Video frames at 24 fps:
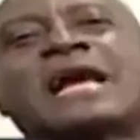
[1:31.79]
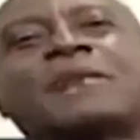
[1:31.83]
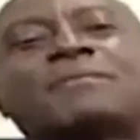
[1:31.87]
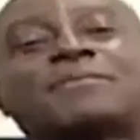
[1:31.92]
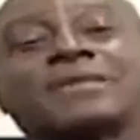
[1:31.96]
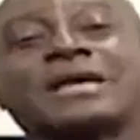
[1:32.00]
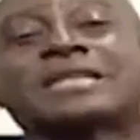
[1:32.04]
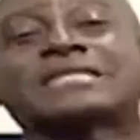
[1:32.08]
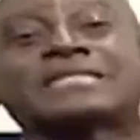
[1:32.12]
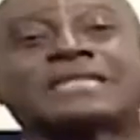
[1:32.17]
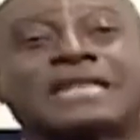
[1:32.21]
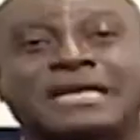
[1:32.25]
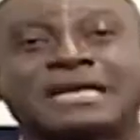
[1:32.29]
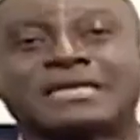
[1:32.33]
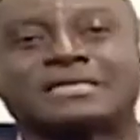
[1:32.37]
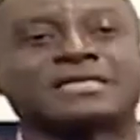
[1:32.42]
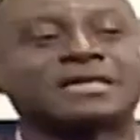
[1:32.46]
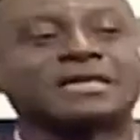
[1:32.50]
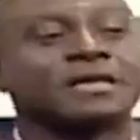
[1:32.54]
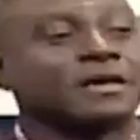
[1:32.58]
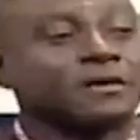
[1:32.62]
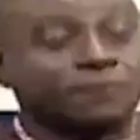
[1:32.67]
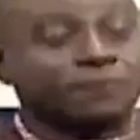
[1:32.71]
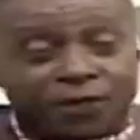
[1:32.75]
president,
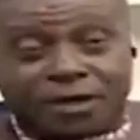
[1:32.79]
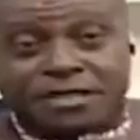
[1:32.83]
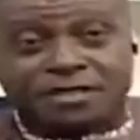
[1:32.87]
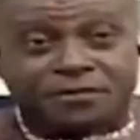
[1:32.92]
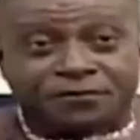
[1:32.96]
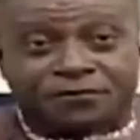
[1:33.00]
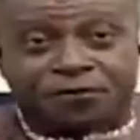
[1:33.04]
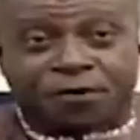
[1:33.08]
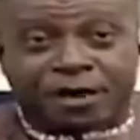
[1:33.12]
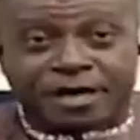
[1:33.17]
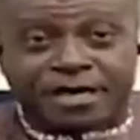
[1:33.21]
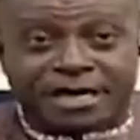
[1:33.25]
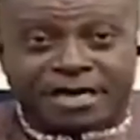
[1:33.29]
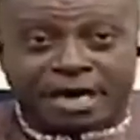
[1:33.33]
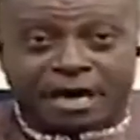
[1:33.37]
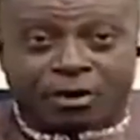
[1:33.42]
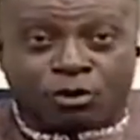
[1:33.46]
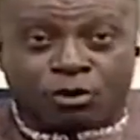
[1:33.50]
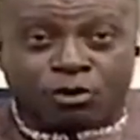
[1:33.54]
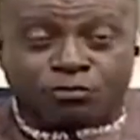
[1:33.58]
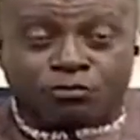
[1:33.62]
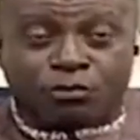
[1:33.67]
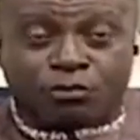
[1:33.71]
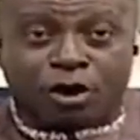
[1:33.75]
forty-four year
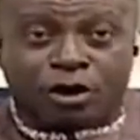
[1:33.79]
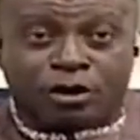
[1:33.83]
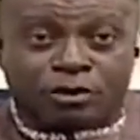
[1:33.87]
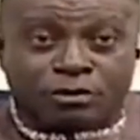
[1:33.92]
old boy,